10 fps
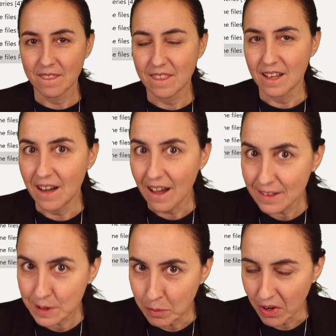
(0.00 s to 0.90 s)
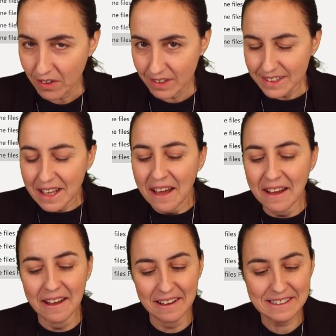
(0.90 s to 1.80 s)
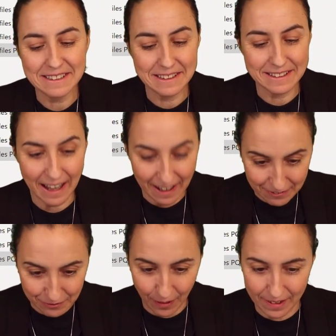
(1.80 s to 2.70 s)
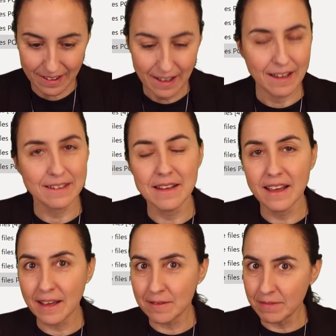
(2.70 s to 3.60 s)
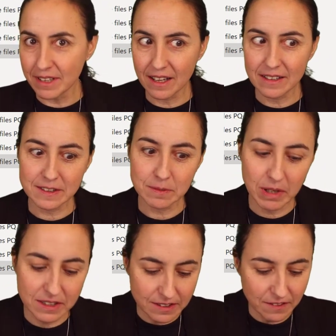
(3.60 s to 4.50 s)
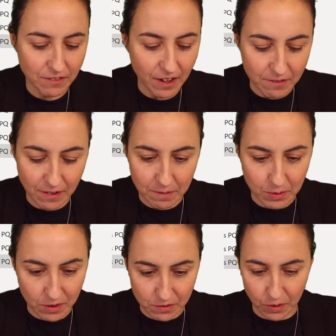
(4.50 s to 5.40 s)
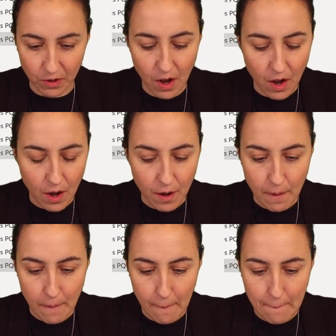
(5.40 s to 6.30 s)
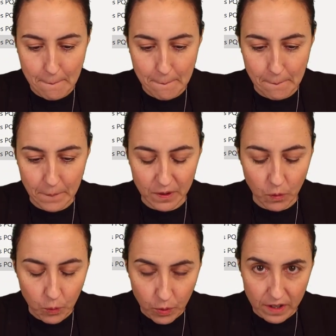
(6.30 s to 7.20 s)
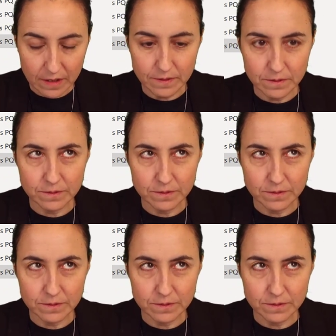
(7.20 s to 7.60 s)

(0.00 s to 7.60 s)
the last part is, is the tab one. And again, Miguel explains it very, very beautiful. Uh, but what